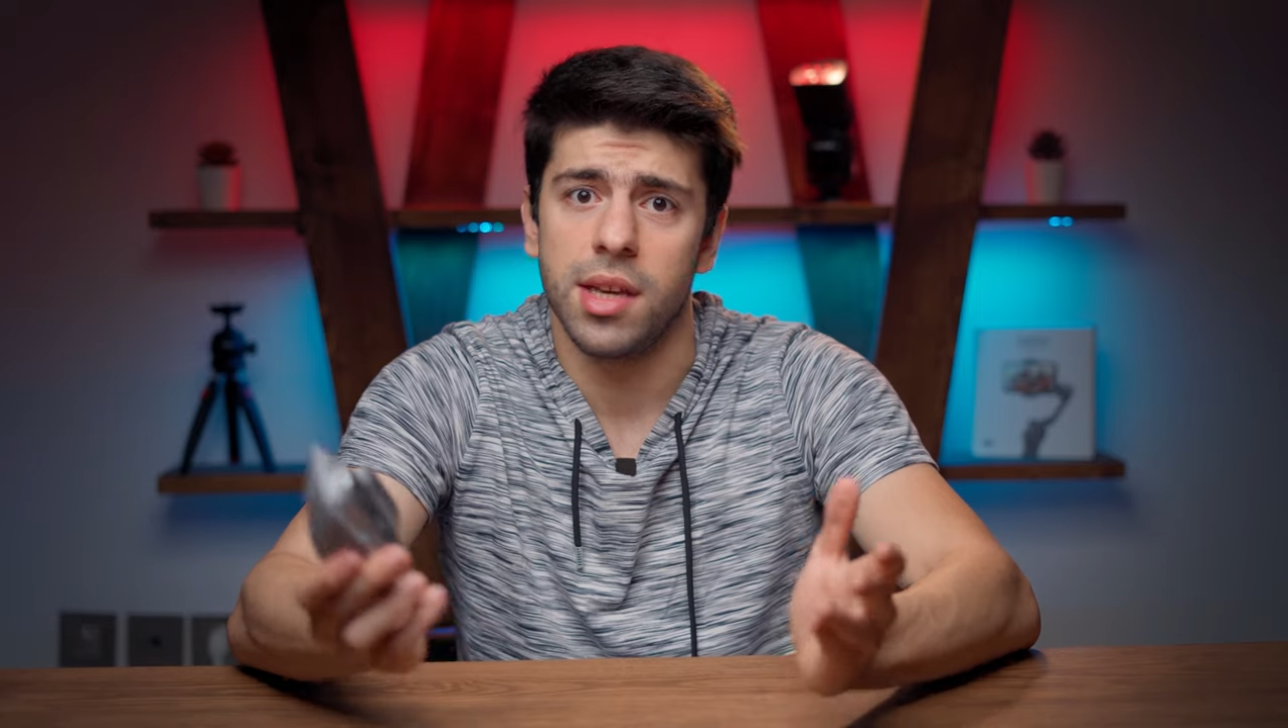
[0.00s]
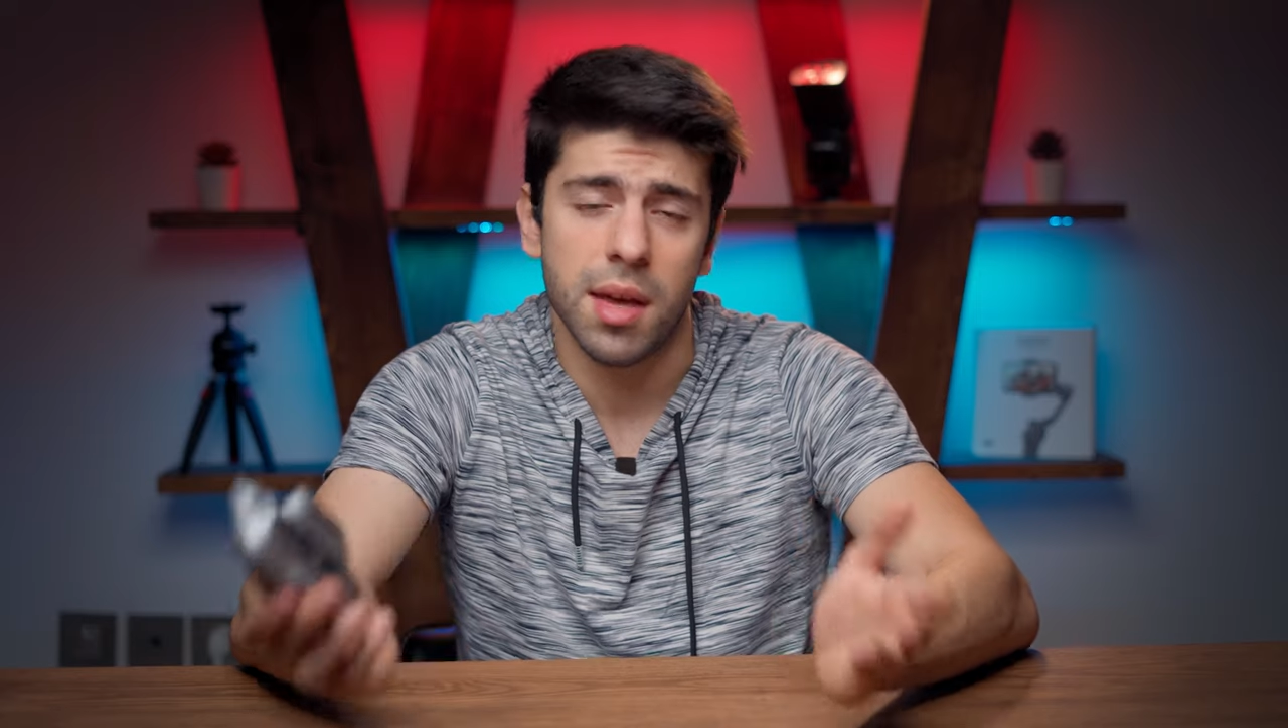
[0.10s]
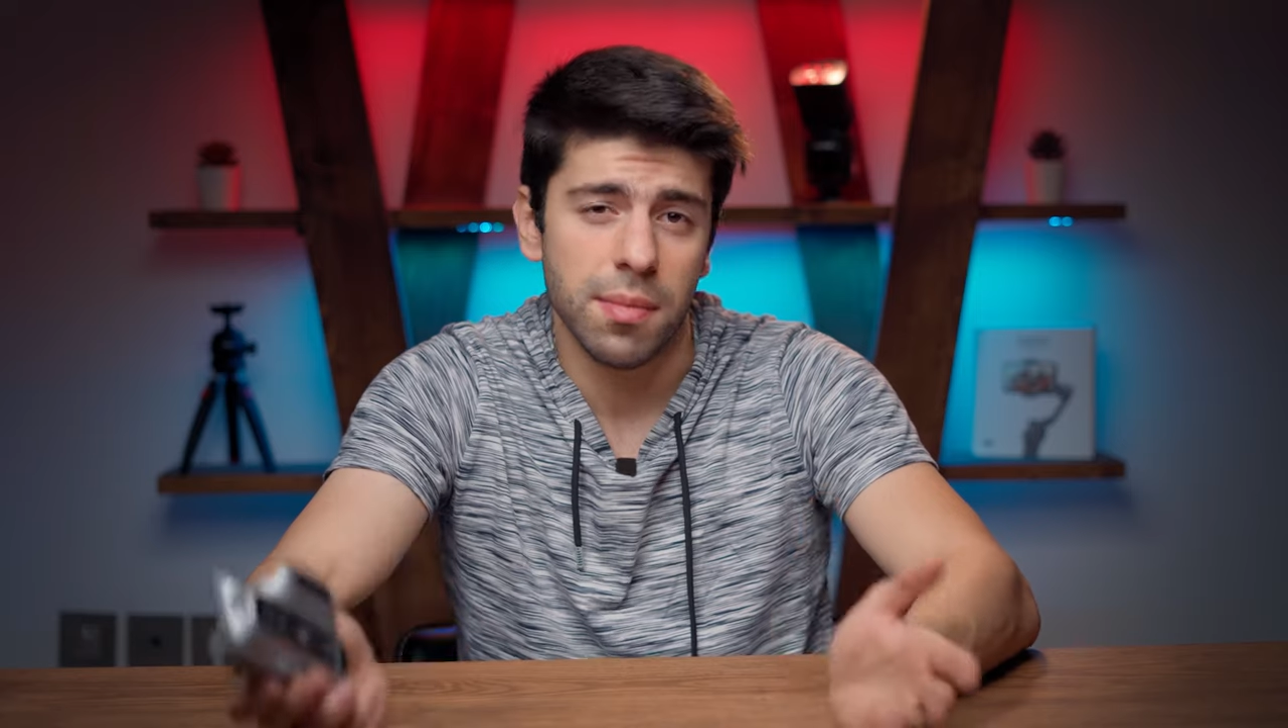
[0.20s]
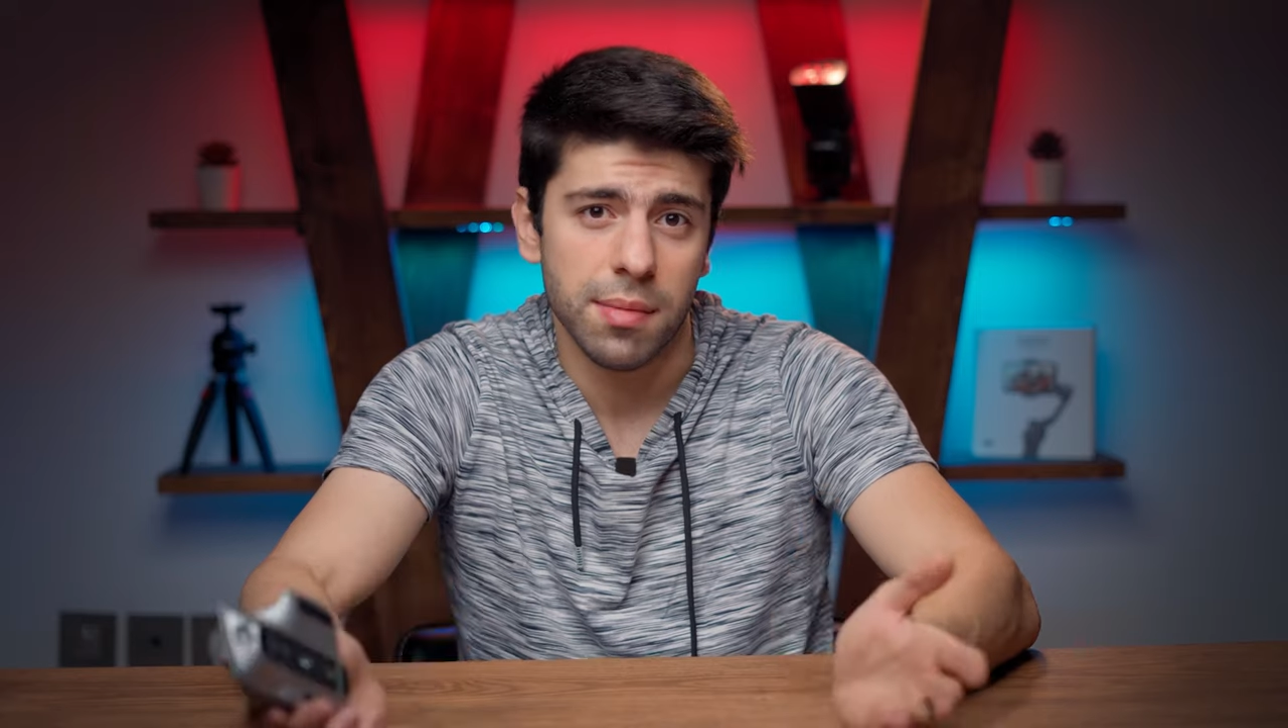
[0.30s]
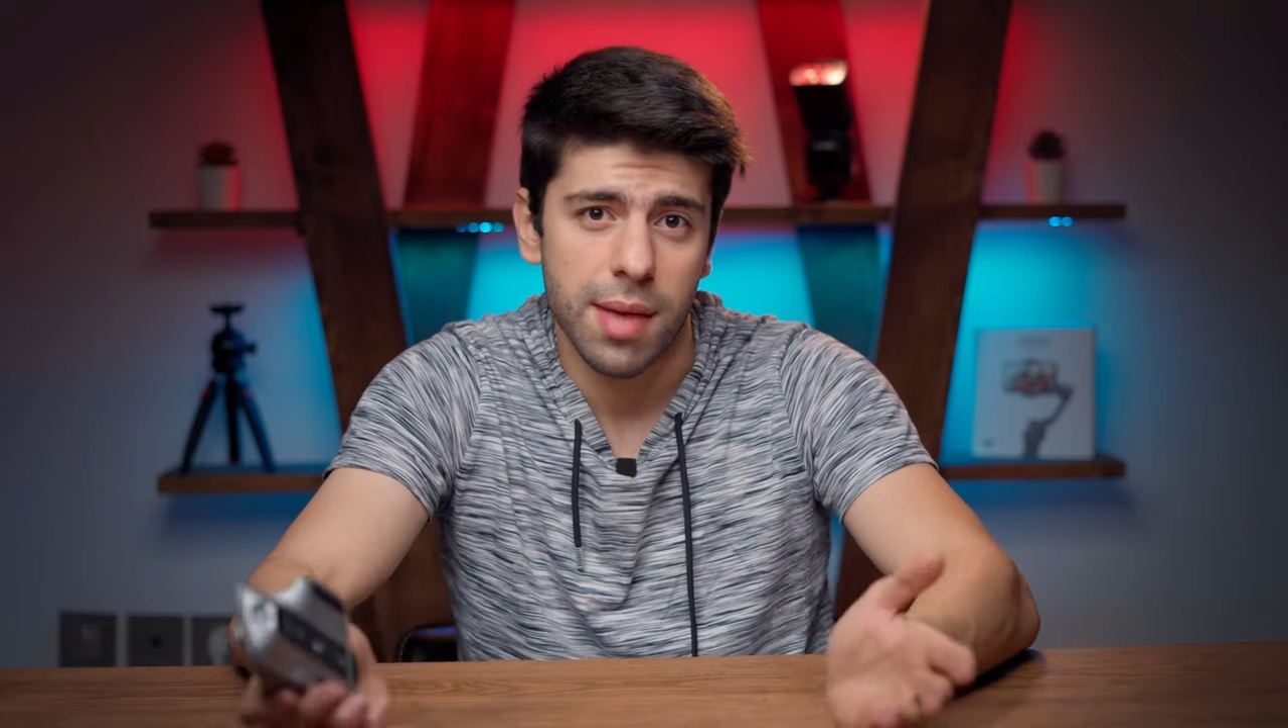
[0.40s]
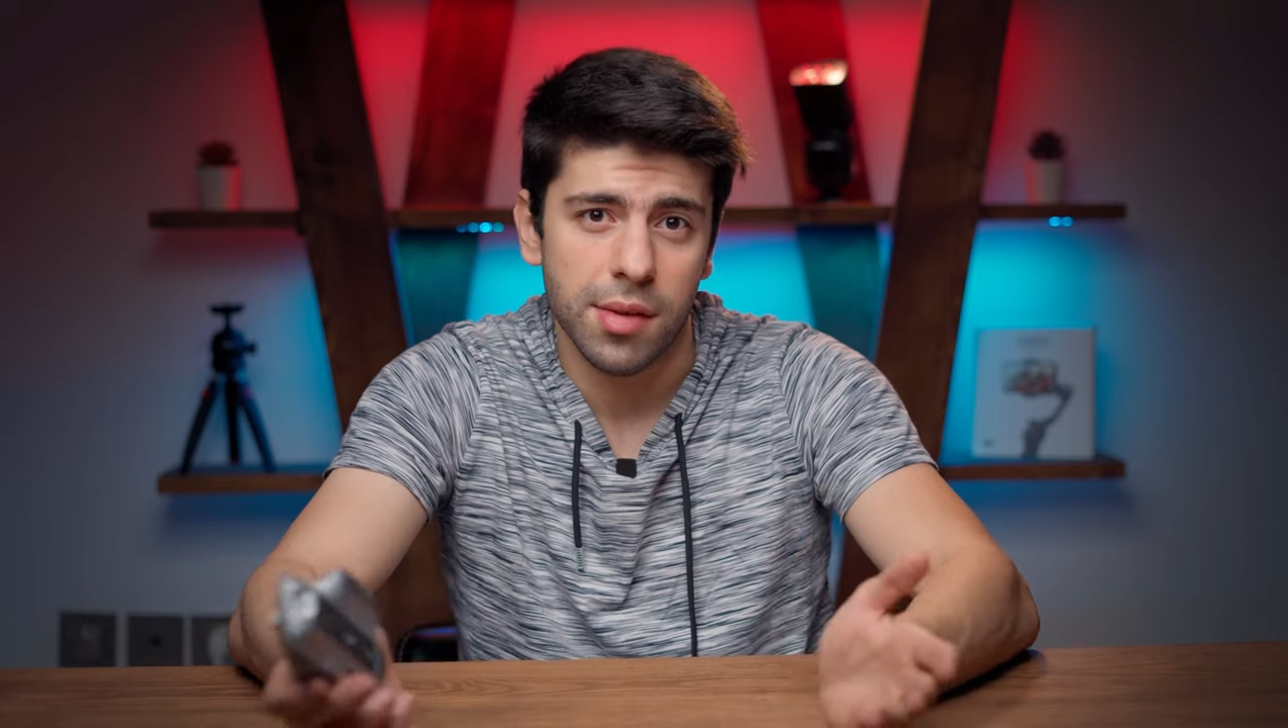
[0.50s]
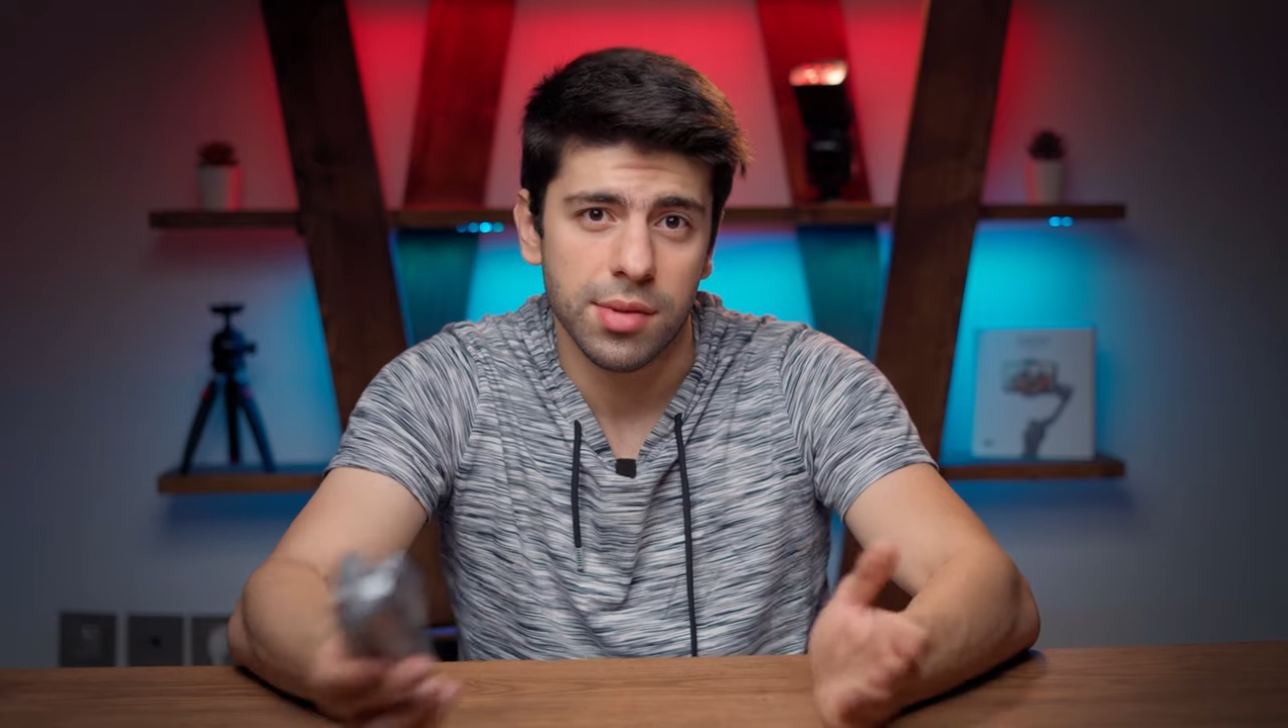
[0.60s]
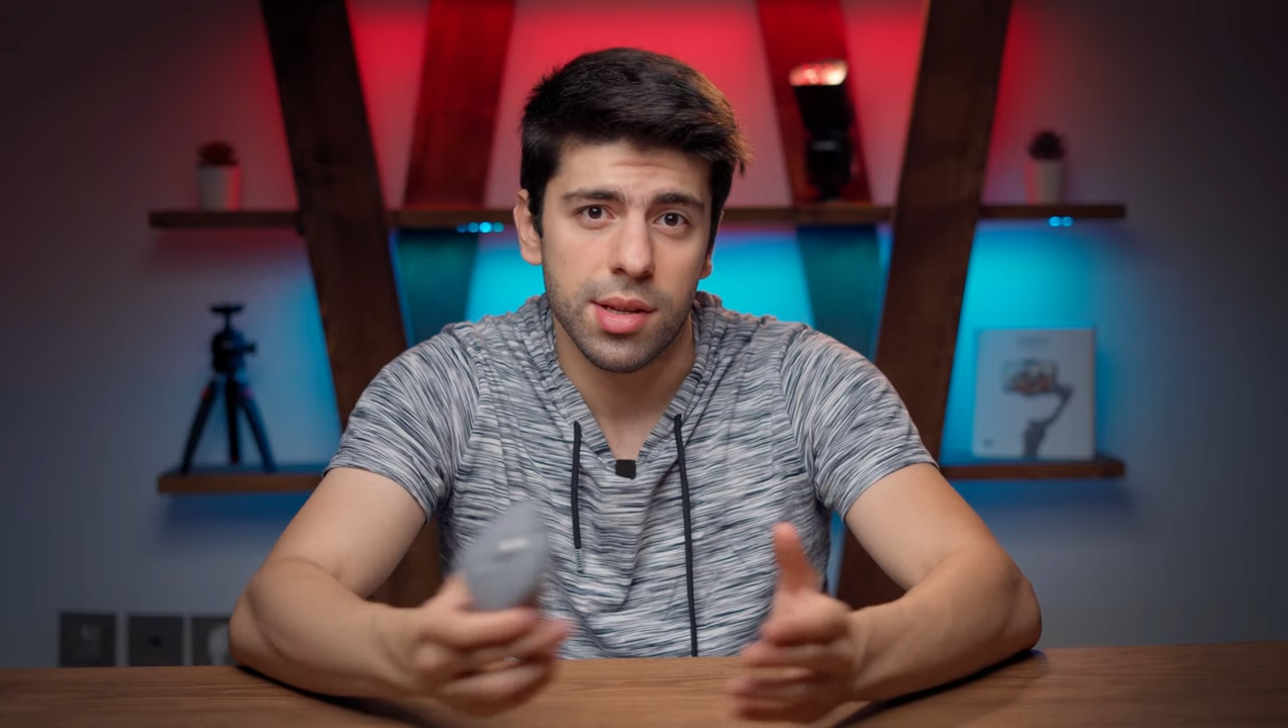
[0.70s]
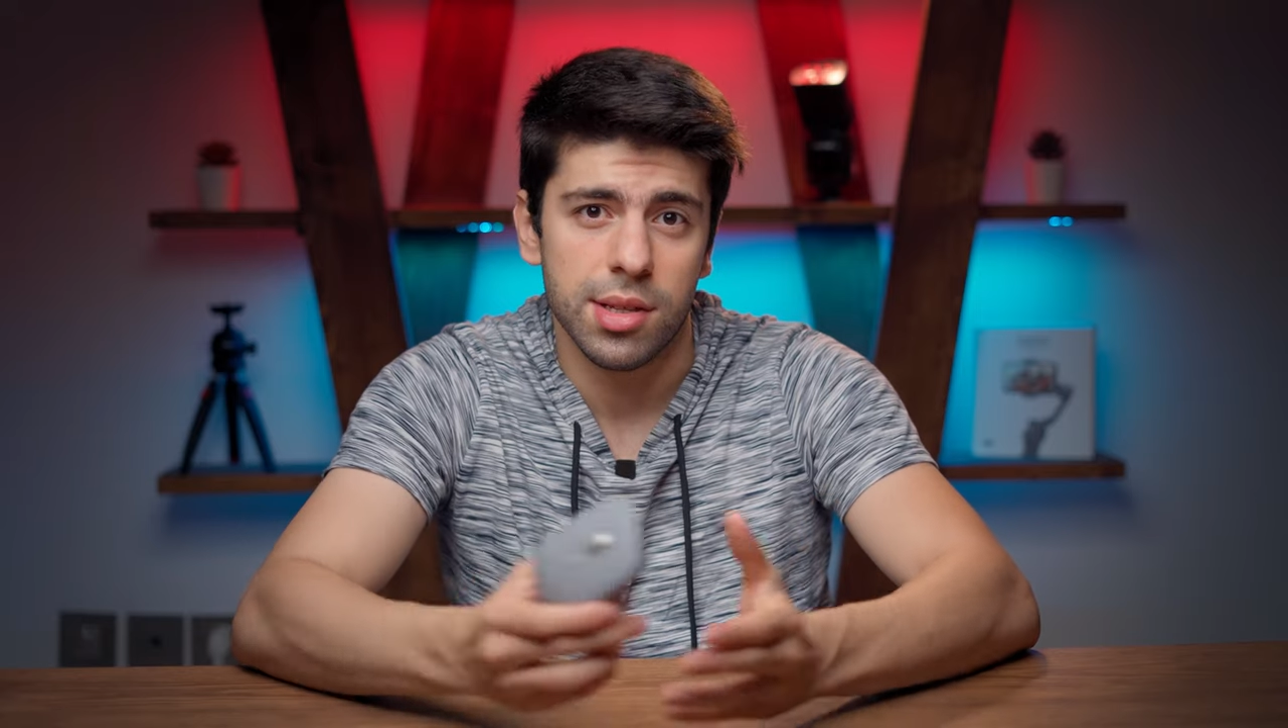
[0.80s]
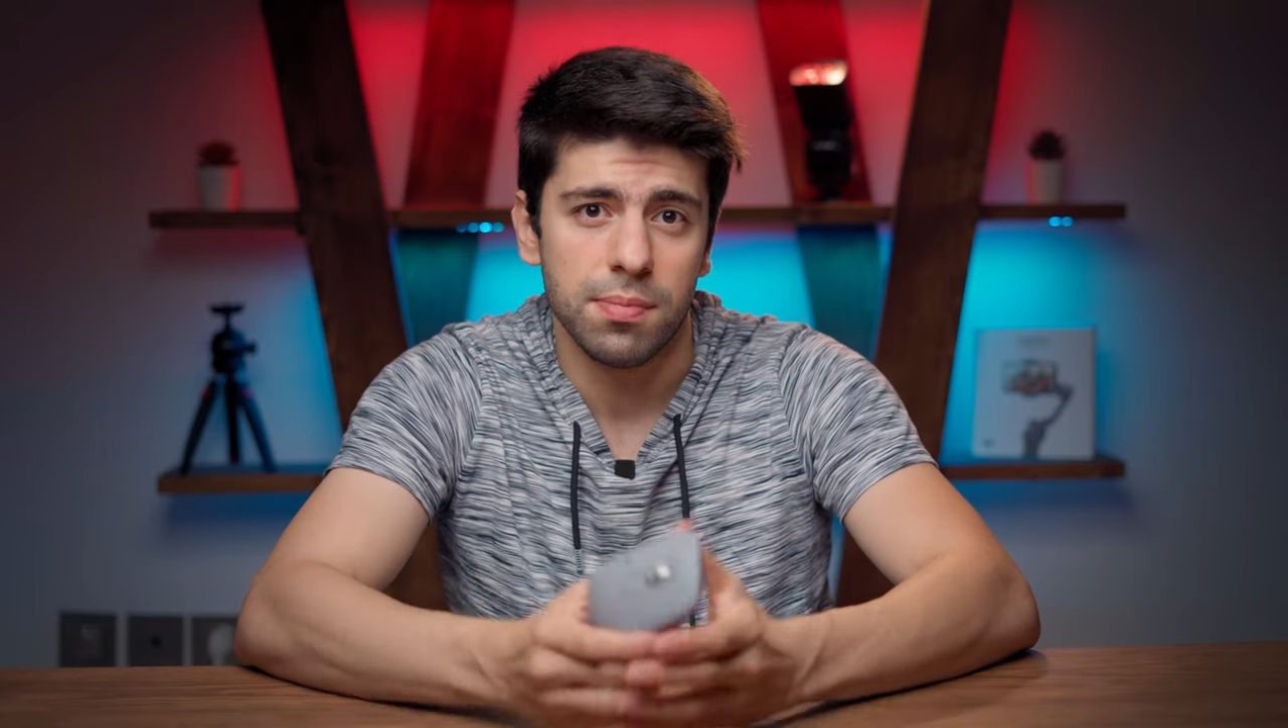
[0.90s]
gaming
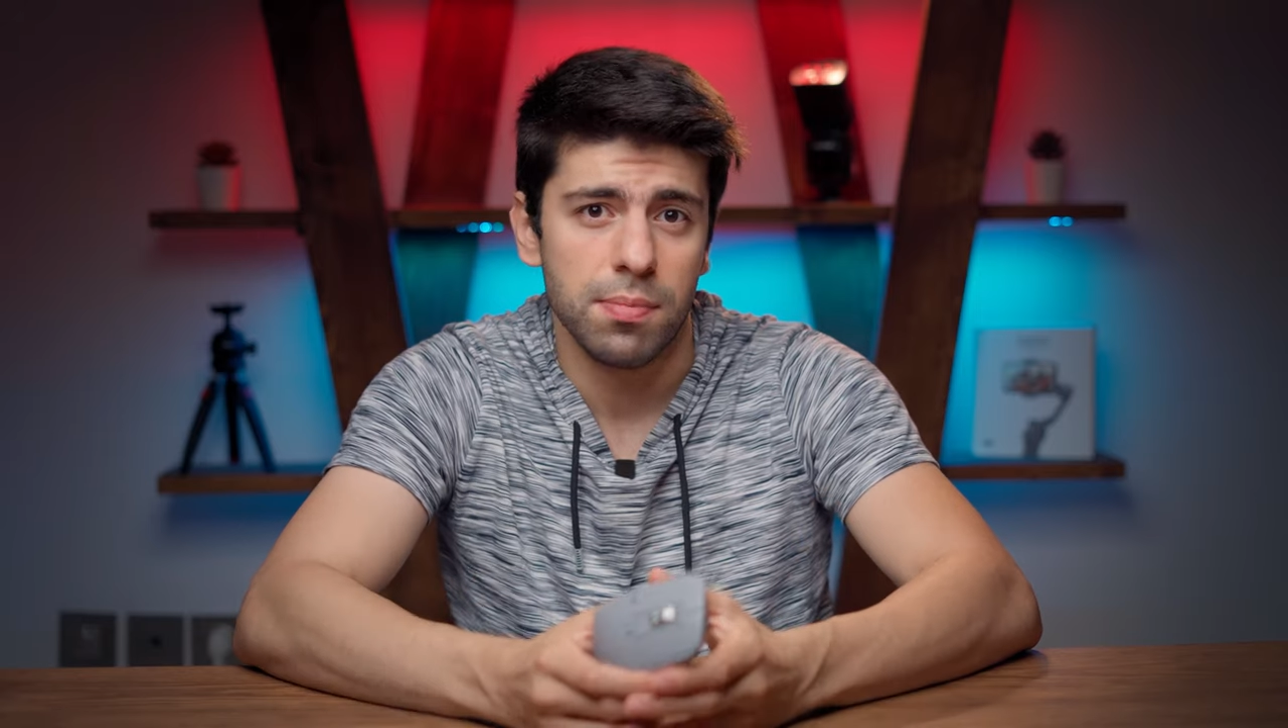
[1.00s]
mouses,